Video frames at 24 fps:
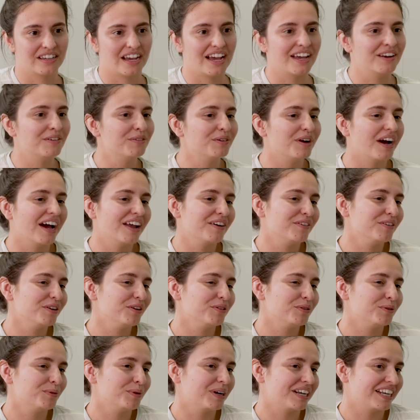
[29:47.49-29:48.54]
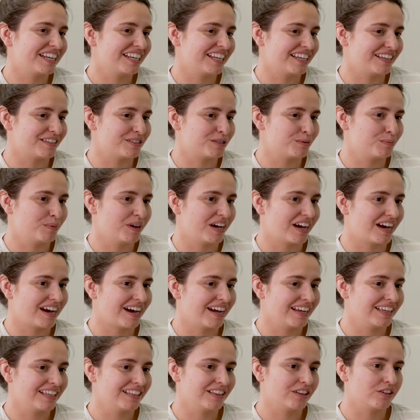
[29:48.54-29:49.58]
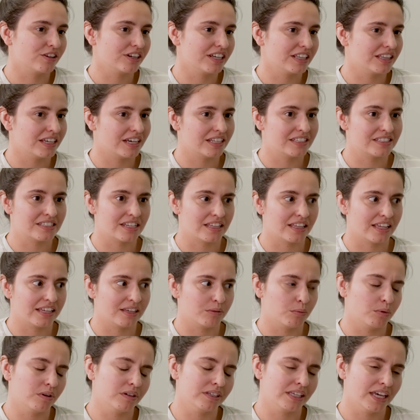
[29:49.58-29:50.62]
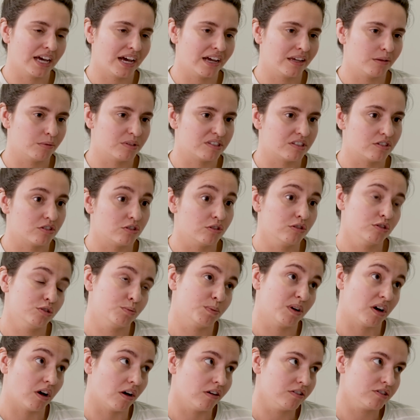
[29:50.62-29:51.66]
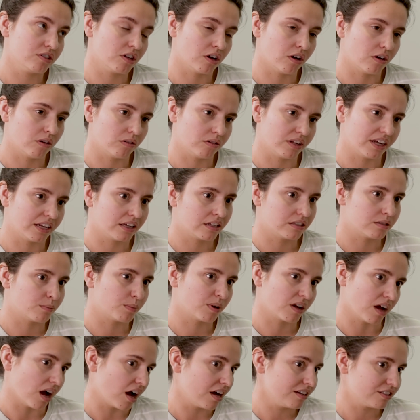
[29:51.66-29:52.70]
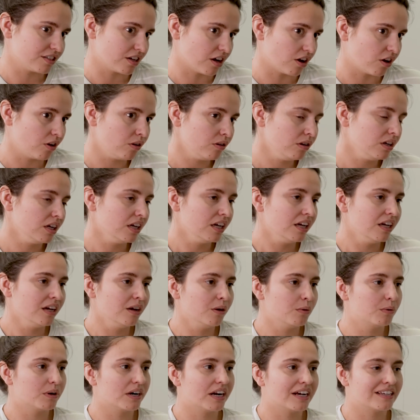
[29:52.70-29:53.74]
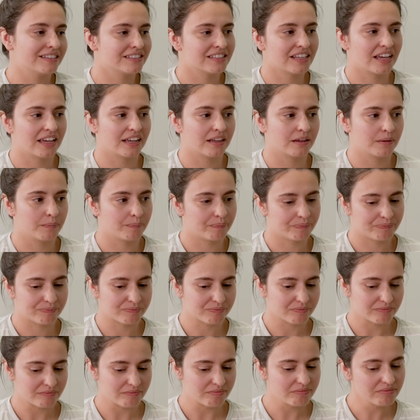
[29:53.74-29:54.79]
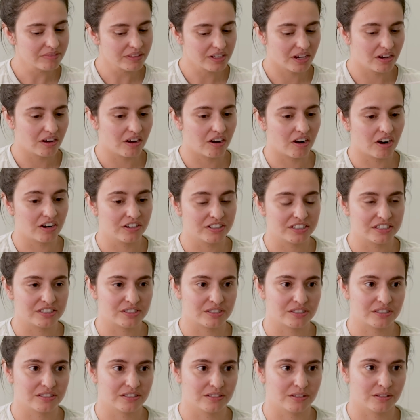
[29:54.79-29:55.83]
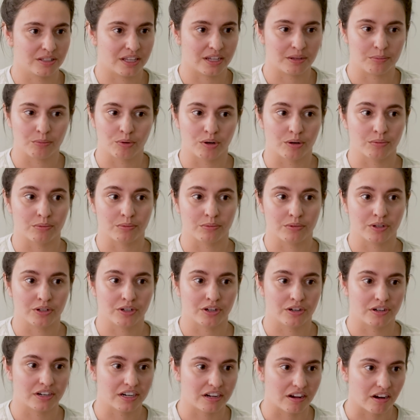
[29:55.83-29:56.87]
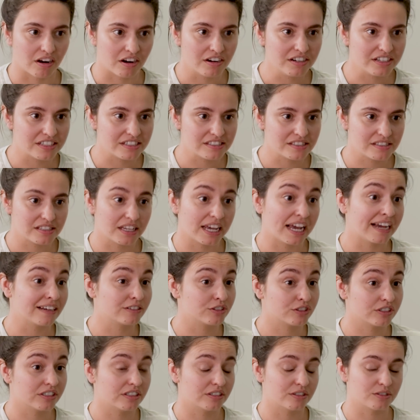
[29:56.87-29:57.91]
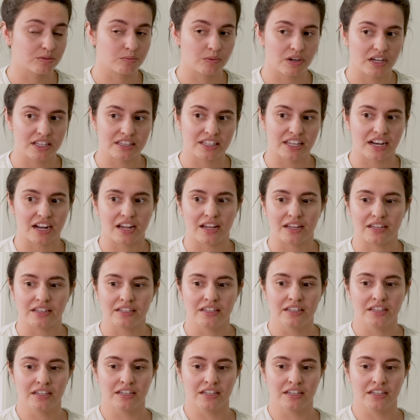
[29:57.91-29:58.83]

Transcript: I don't know what it is, but I can look at that and say, like, well, yeah, he was a douche, but also, like, it's a Picasso. Whereas, like, artists, like, more current artists, actually, there's one that I